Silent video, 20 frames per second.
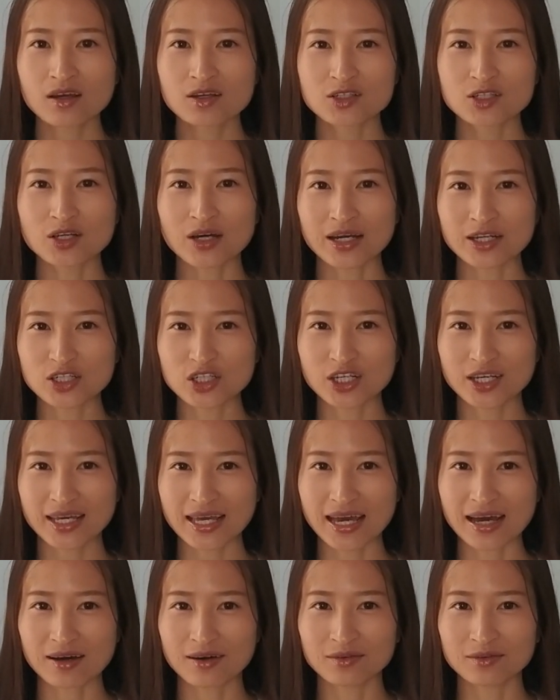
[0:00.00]
So I took
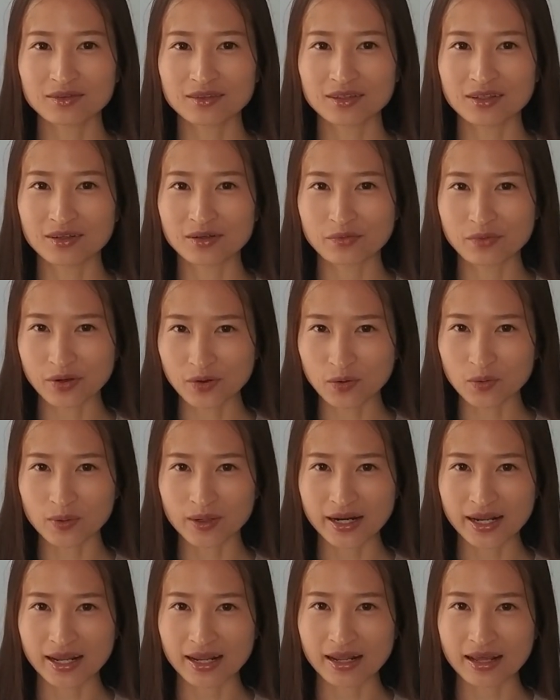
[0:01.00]
out the
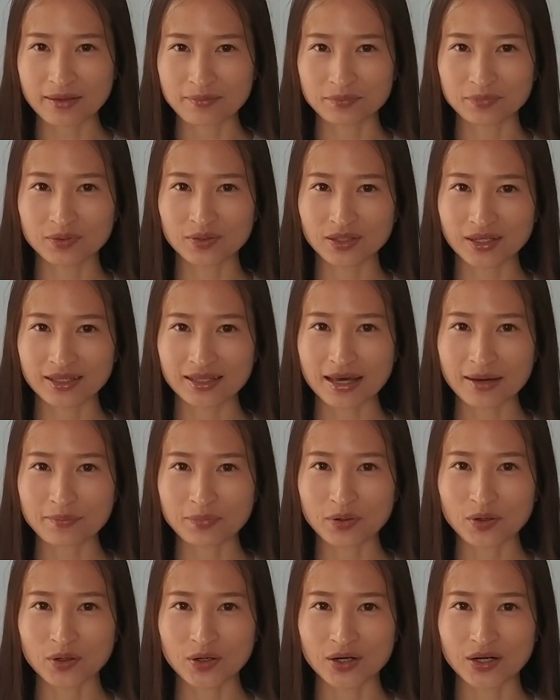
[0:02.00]
recording and played that
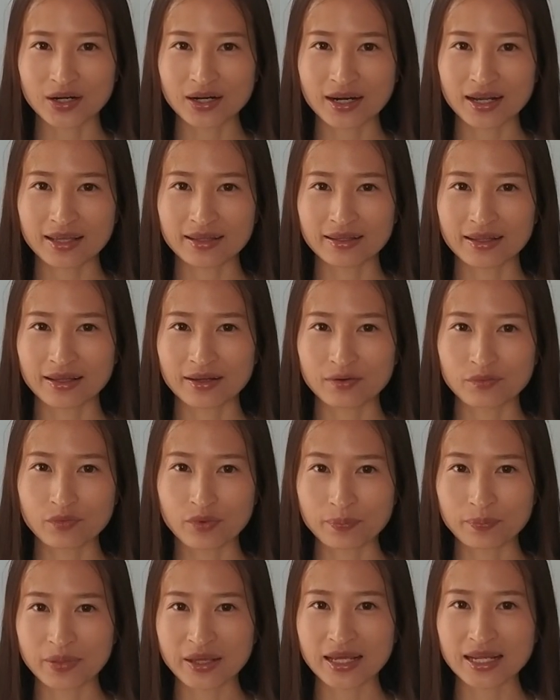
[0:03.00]
part and then
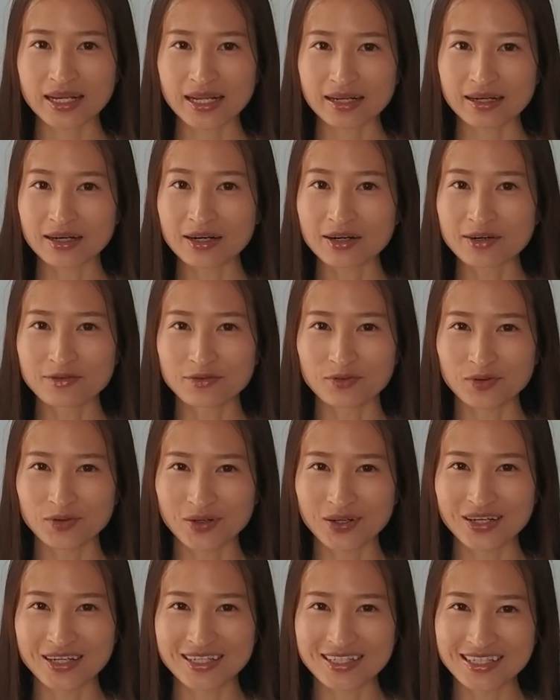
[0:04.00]
repeated her
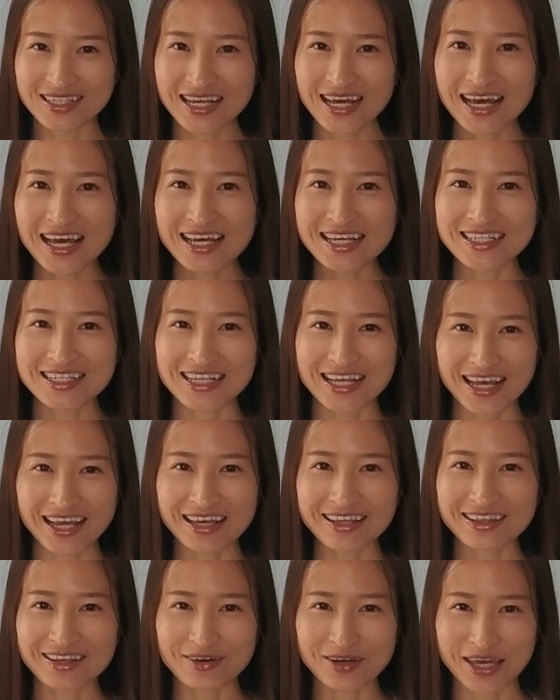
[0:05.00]
voice,
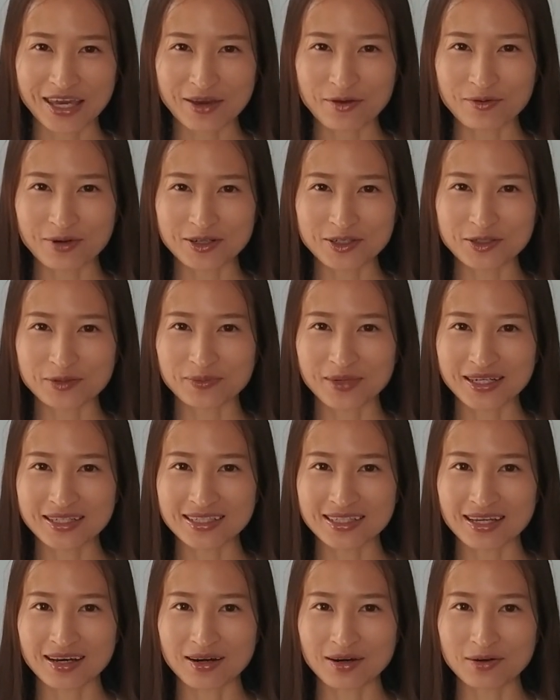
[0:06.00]
saying the keyword to
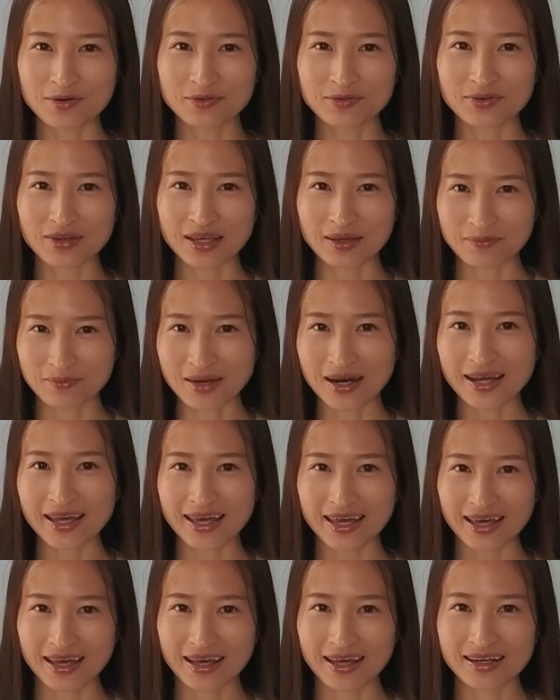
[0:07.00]
myself in my
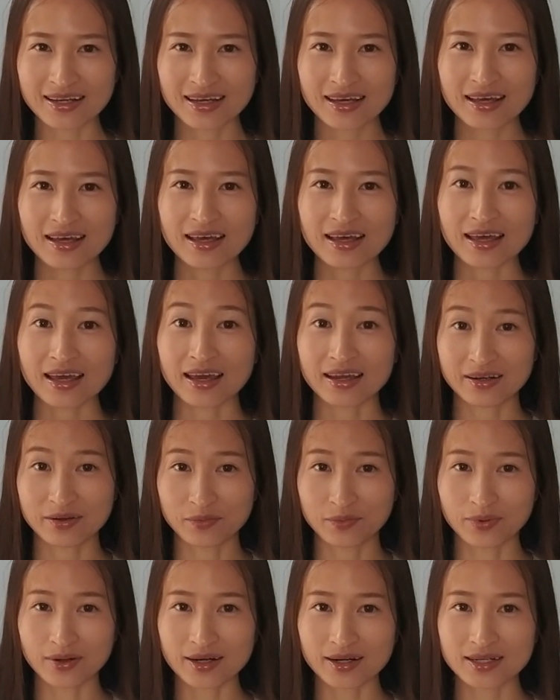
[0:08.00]
head, and
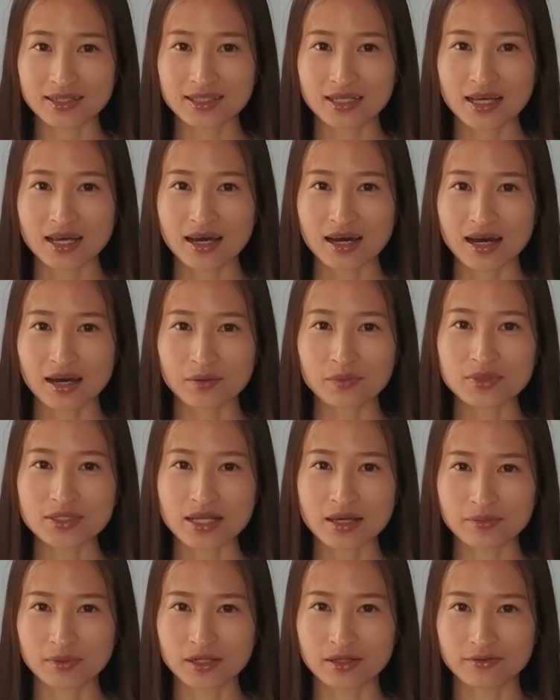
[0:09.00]
it worked. I was
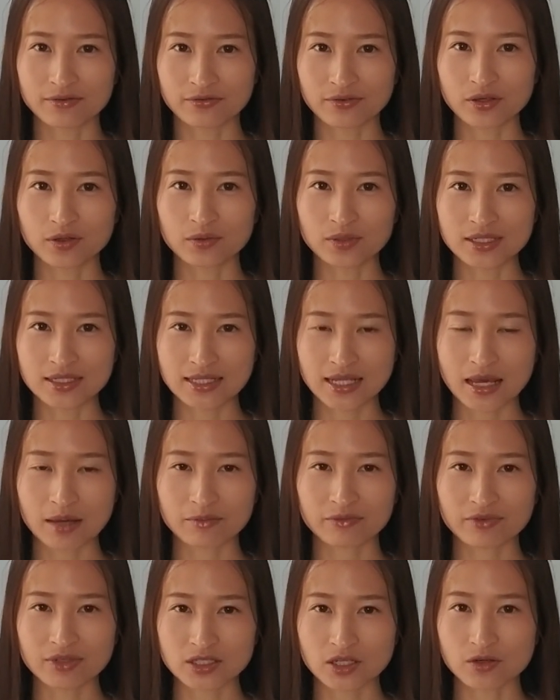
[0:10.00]
able to feel the
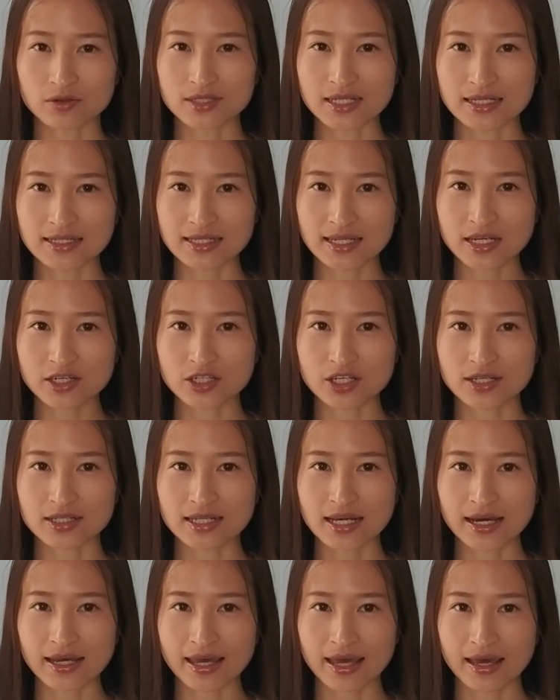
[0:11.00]
same physical
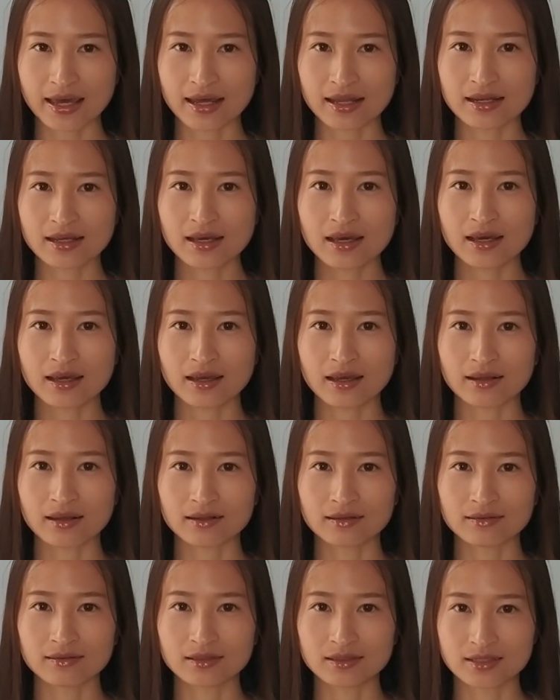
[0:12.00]
sensations I had
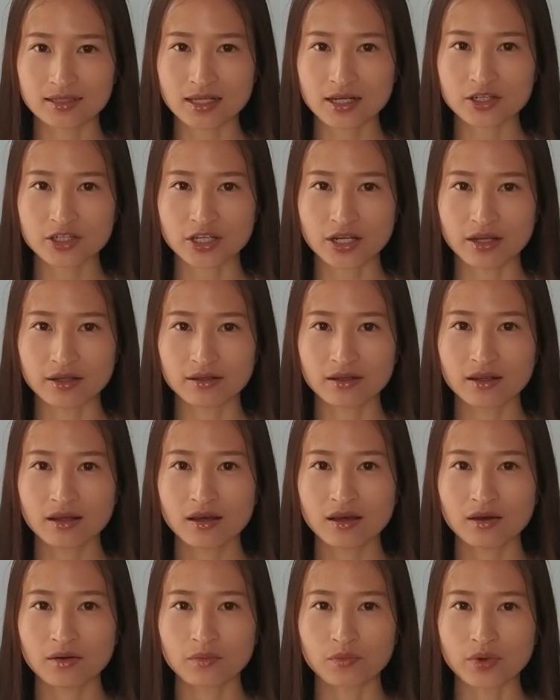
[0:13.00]
in the session
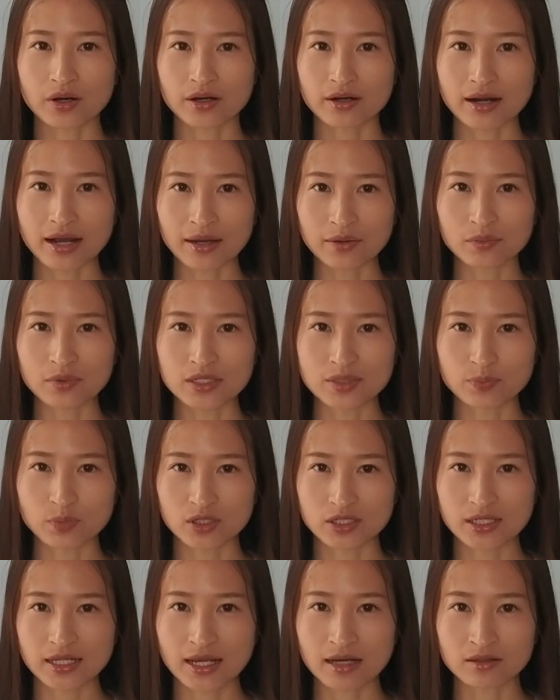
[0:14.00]
where I was
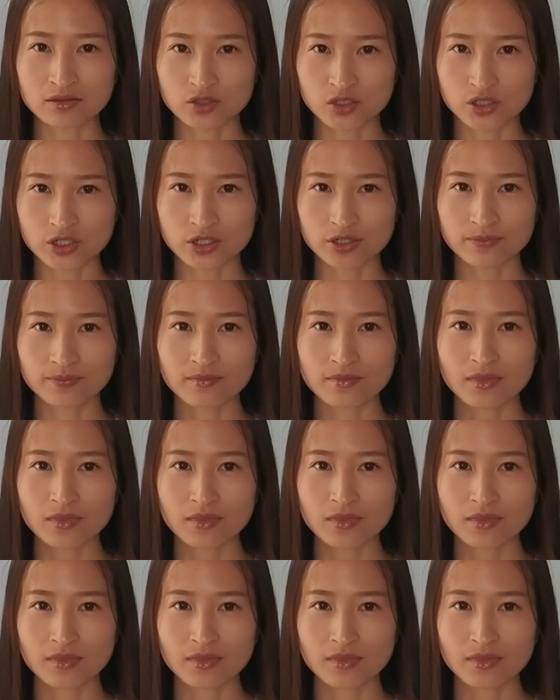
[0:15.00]
put under.